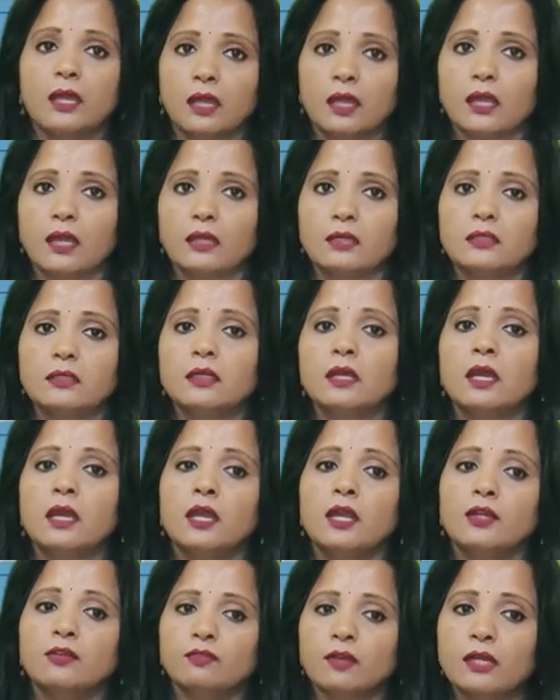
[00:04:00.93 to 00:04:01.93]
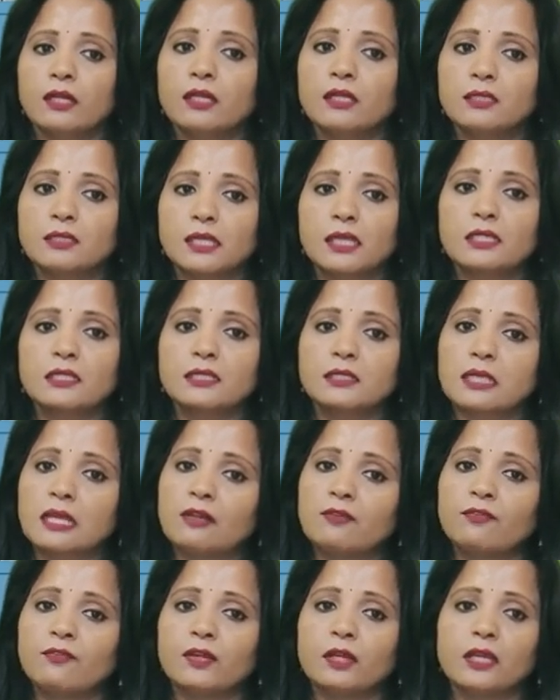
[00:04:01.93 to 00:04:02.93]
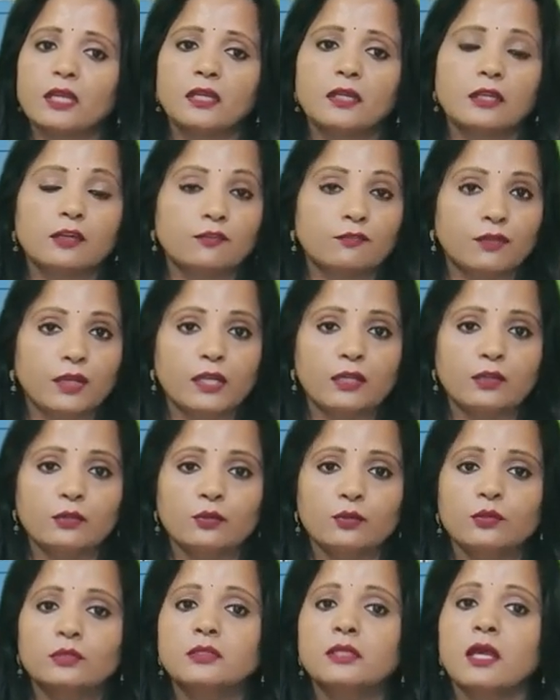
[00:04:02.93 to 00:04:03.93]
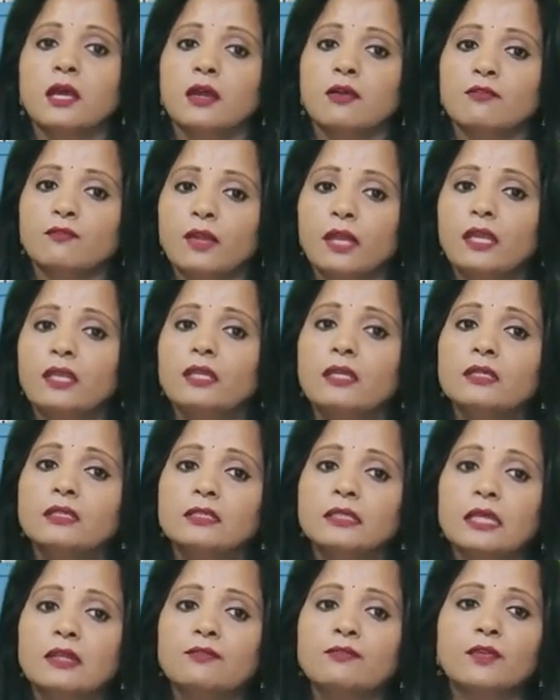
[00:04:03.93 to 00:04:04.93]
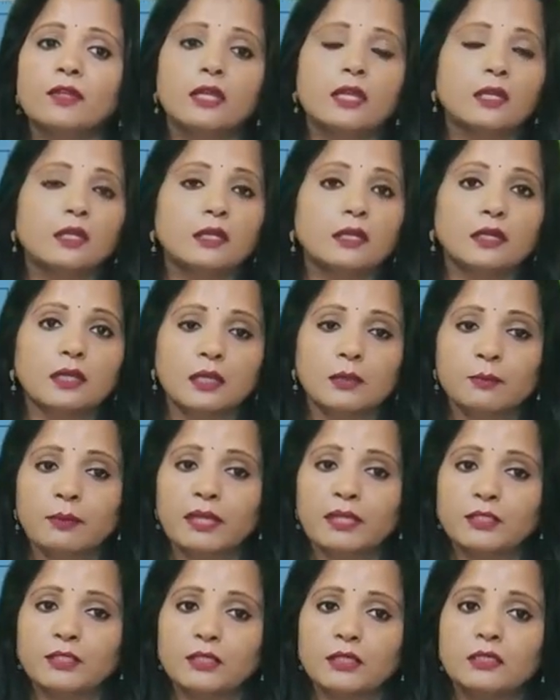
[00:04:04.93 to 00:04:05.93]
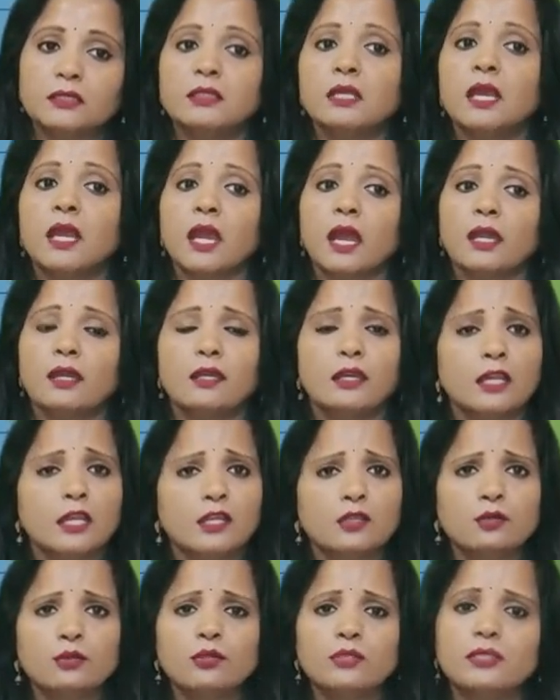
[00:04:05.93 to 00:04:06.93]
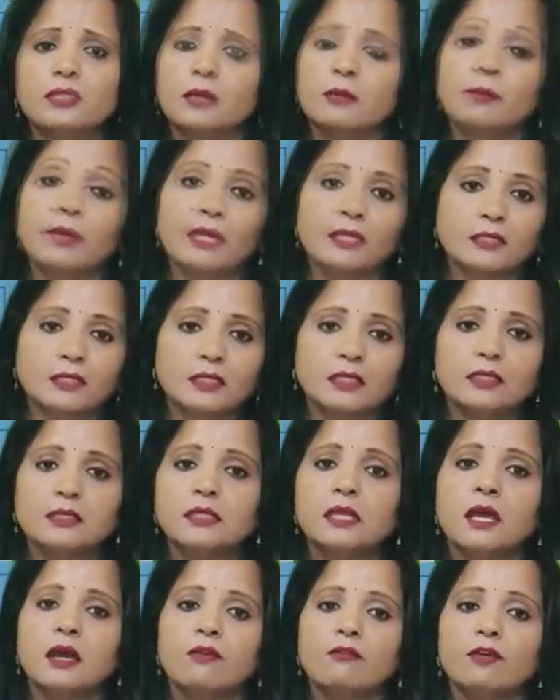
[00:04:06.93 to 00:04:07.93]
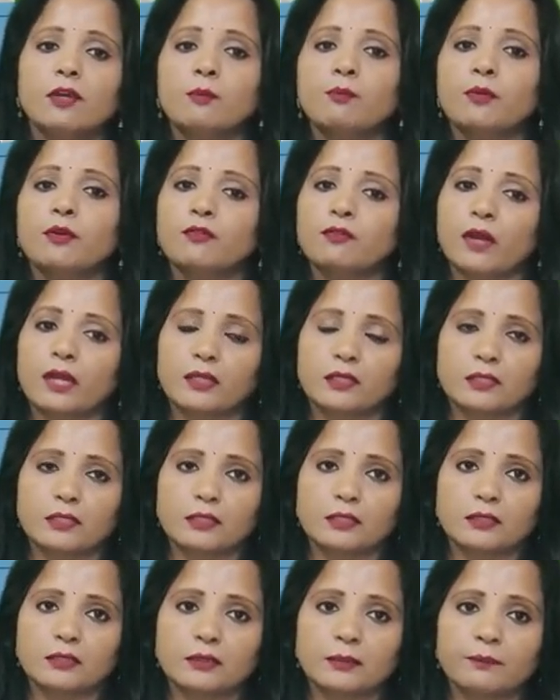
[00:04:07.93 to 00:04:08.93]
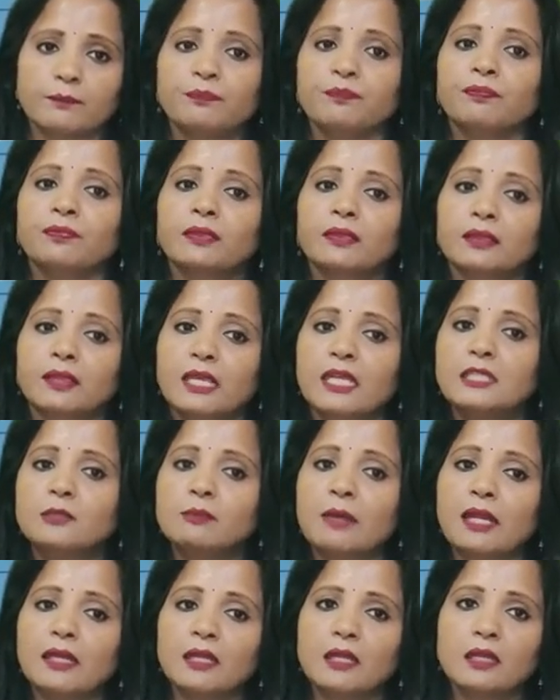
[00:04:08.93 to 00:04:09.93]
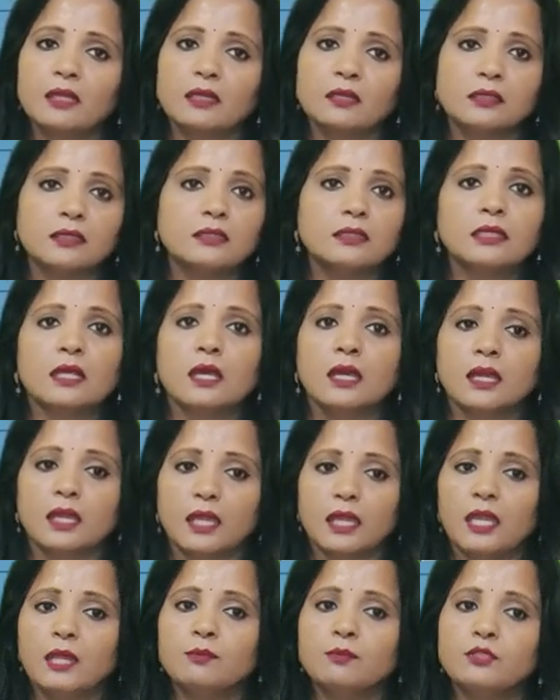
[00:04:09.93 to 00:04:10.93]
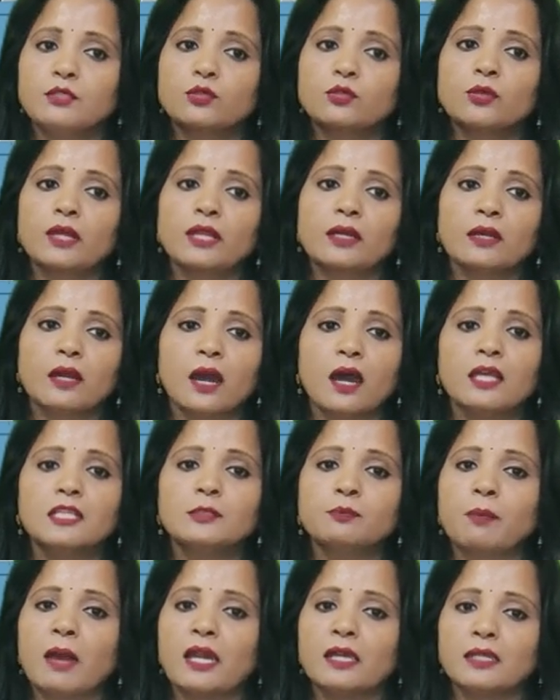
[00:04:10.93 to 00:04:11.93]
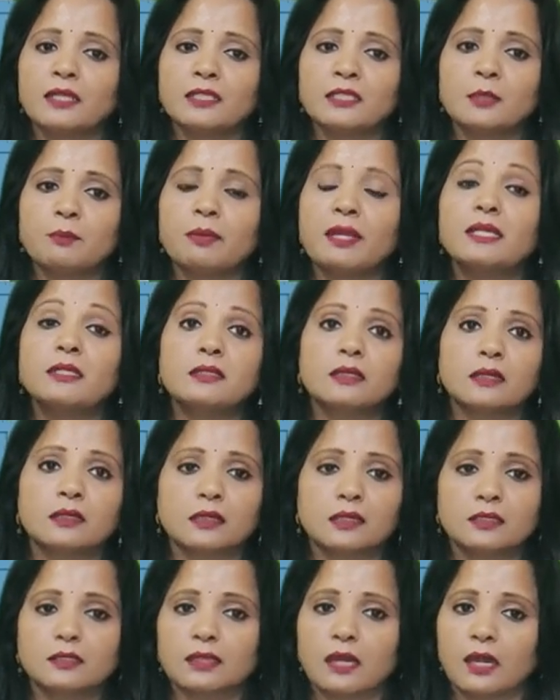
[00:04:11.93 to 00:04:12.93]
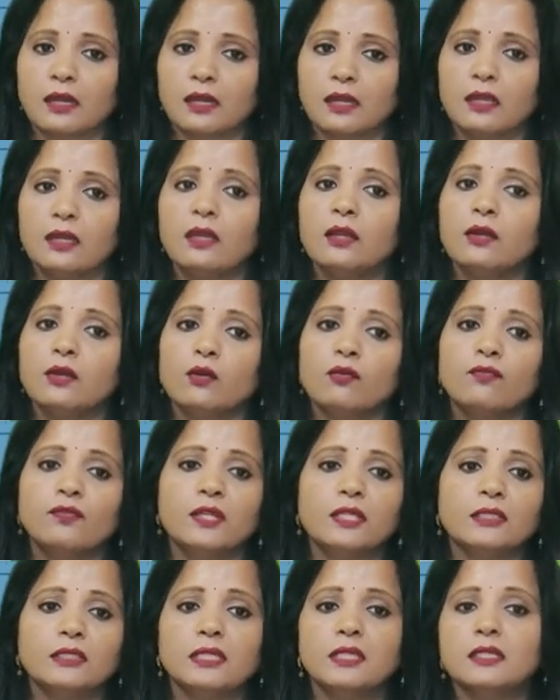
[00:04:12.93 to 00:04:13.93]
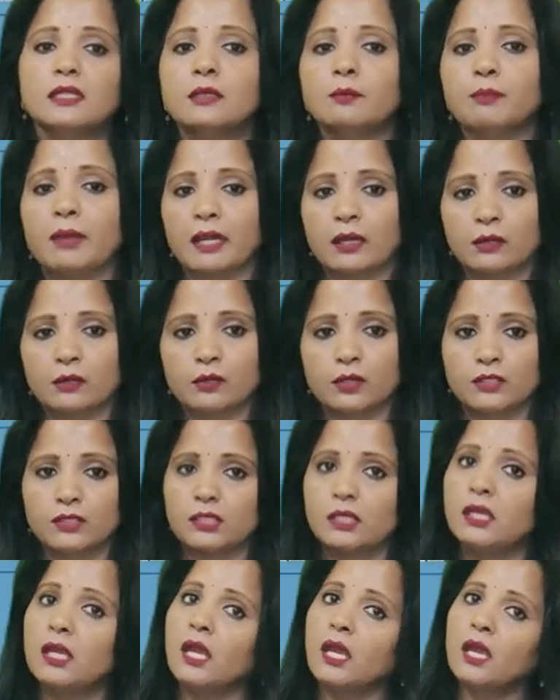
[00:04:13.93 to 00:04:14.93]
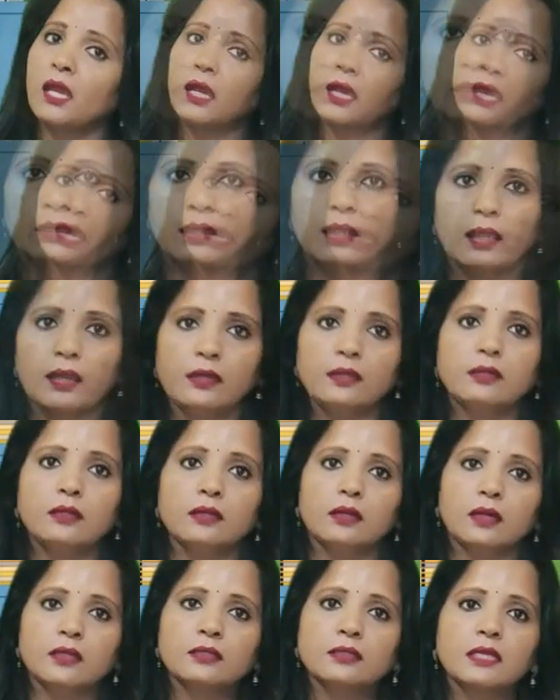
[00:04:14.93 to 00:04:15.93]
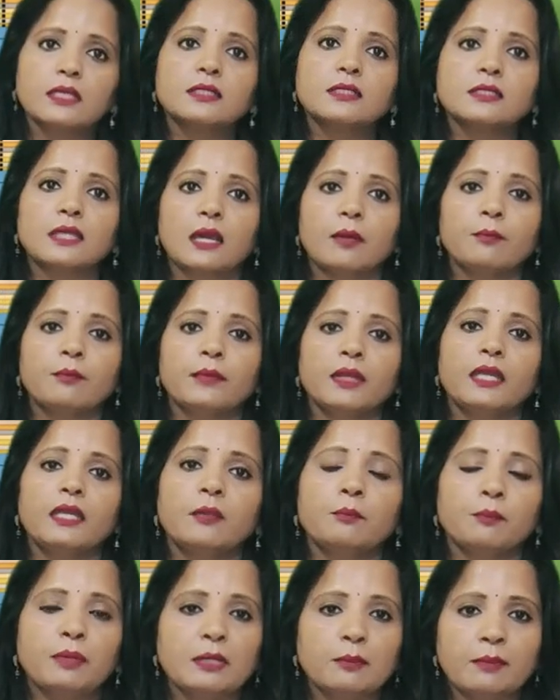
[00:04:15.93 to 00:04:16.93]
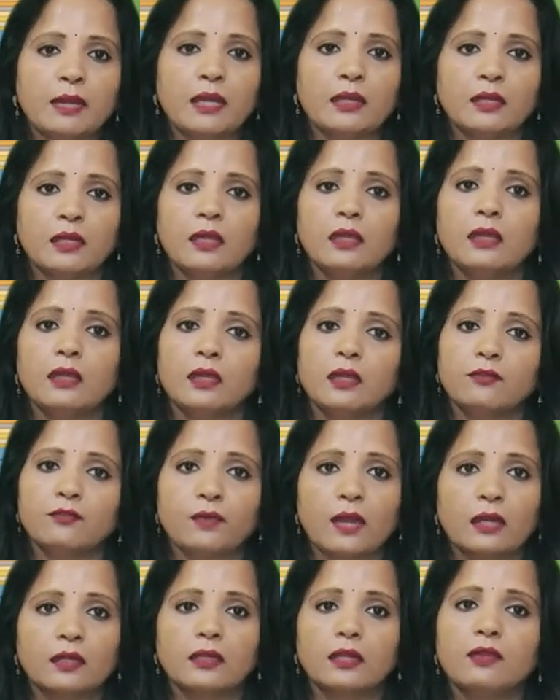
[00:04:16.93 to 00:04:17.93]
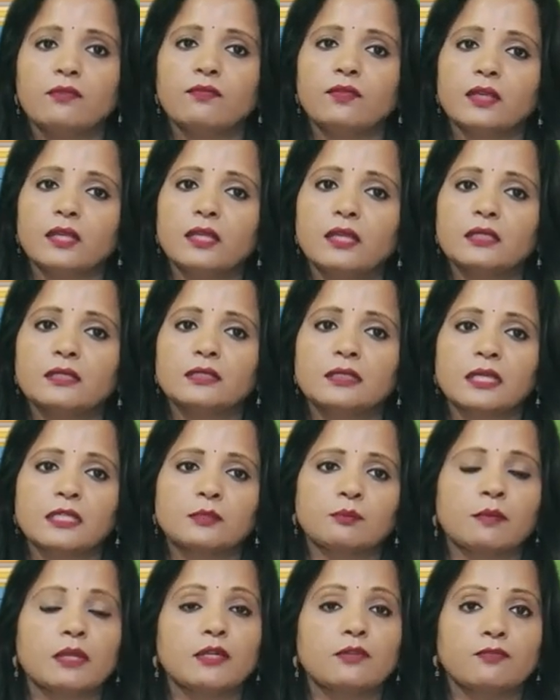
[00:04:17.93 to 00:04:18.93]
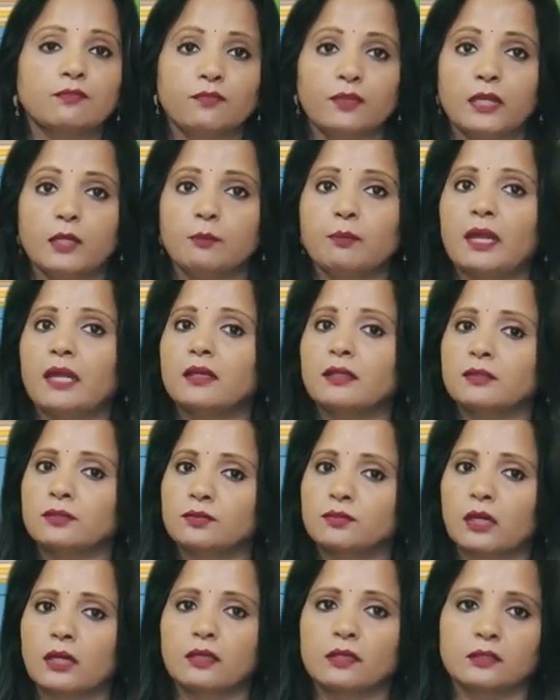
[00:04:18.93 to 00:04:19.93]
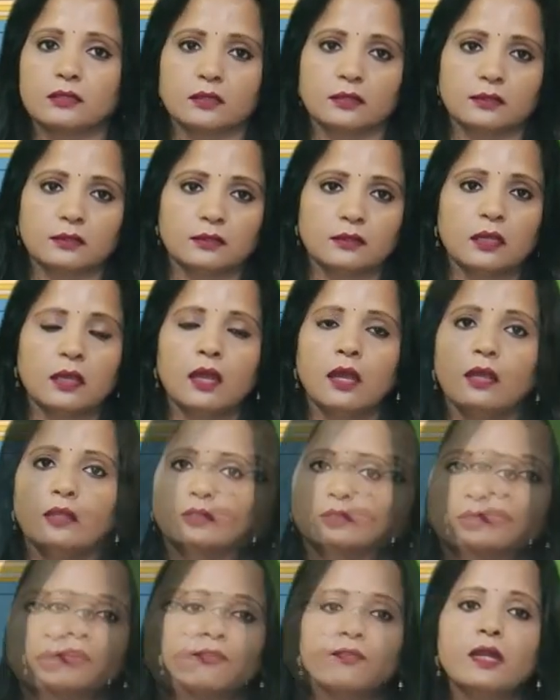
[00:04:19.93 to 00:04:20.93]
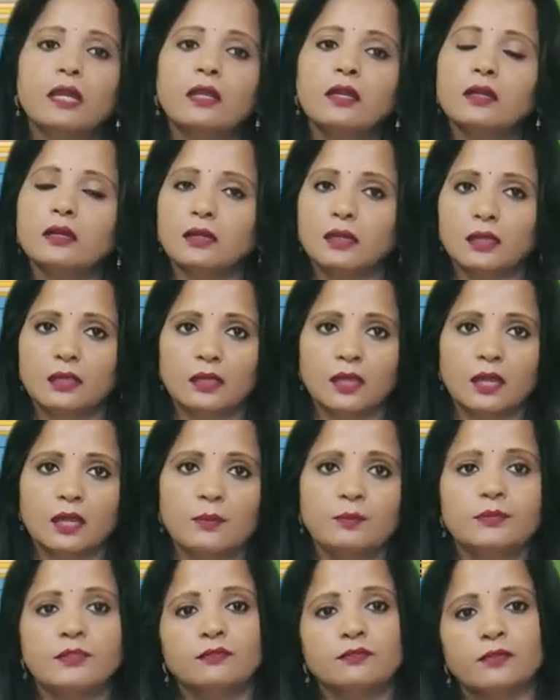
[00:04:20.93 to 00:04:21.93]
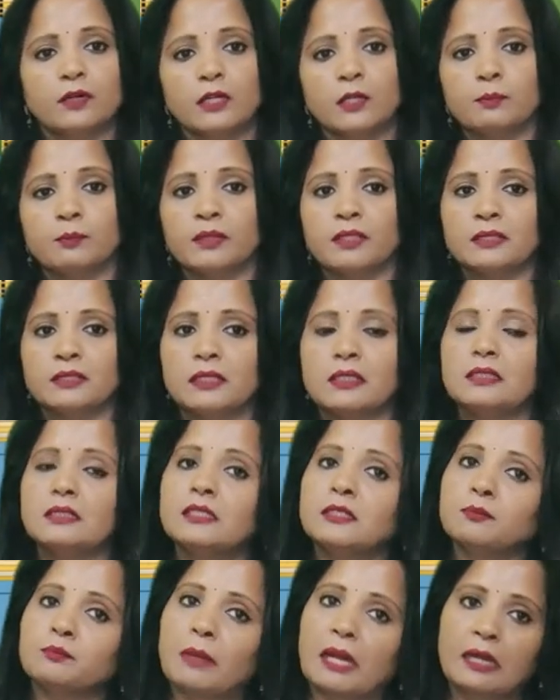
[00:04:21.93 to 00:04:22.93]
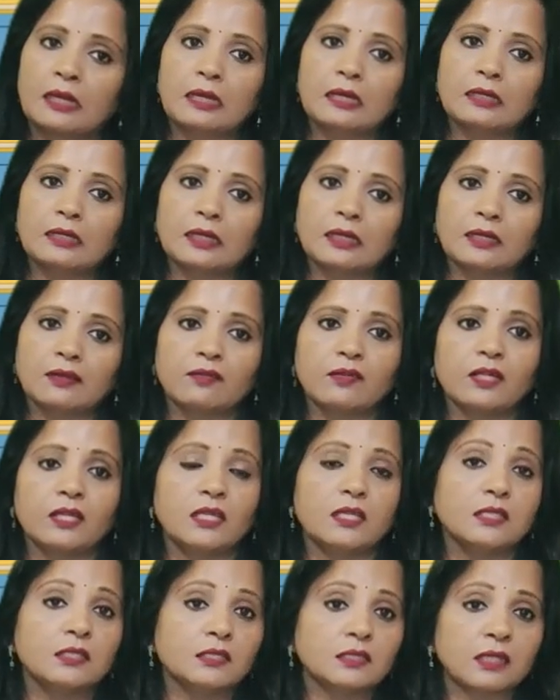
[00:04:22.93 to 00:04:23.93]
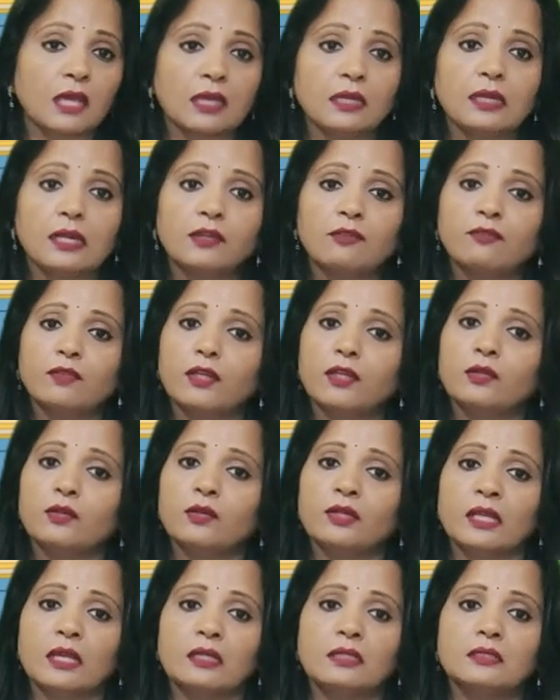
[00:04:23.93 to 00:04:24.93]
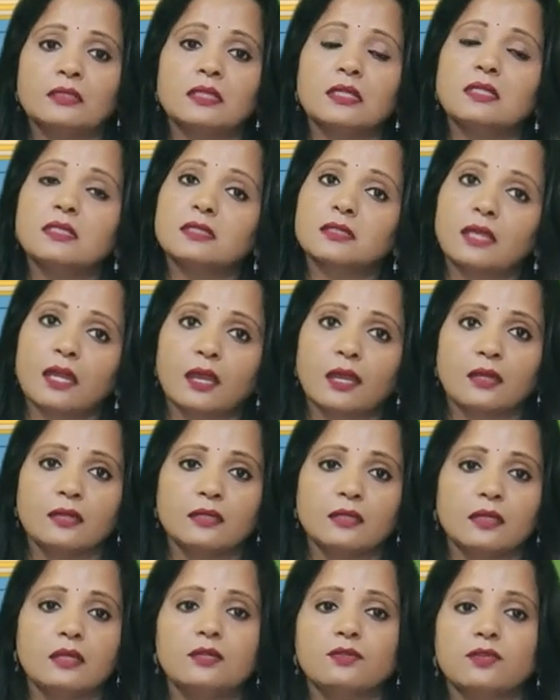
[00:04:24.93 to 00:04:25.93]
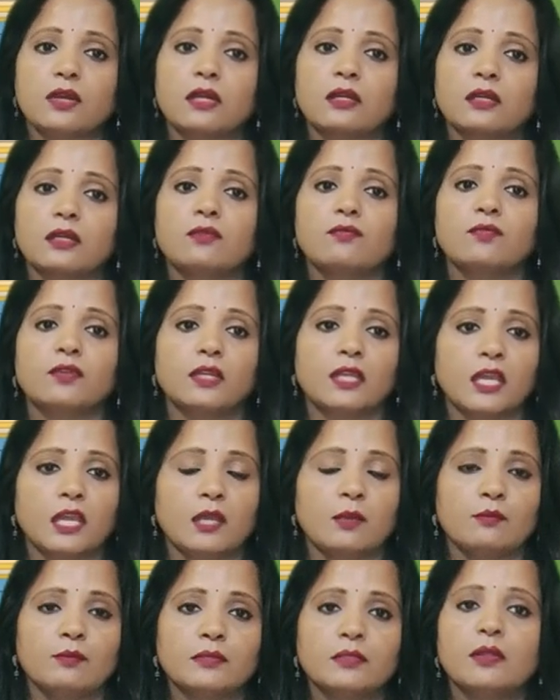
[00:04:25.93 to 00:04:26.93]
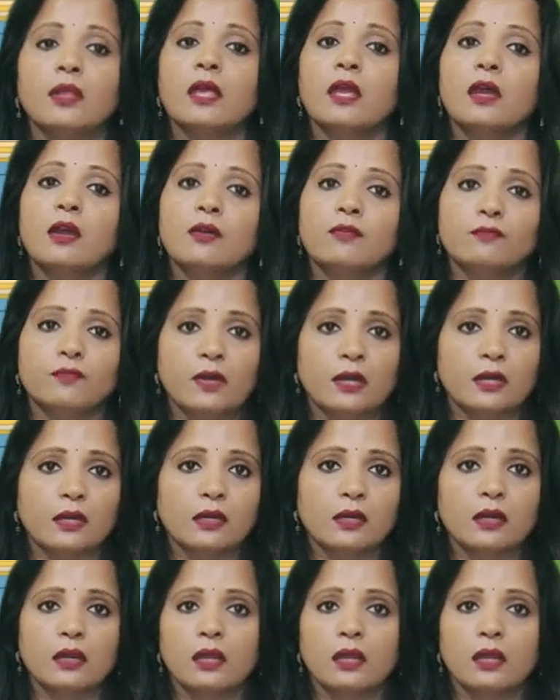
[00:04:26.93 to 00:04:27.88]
and 26 self-created videos, various self-created images and reused images were provided. These materials aimed to enhance participants' understanding of digital pedagogy and assist them in implementing effective e-assessment feedback strategies. Different learning apps, word puzzles, Padlet activities, silent video analysis and interactive games were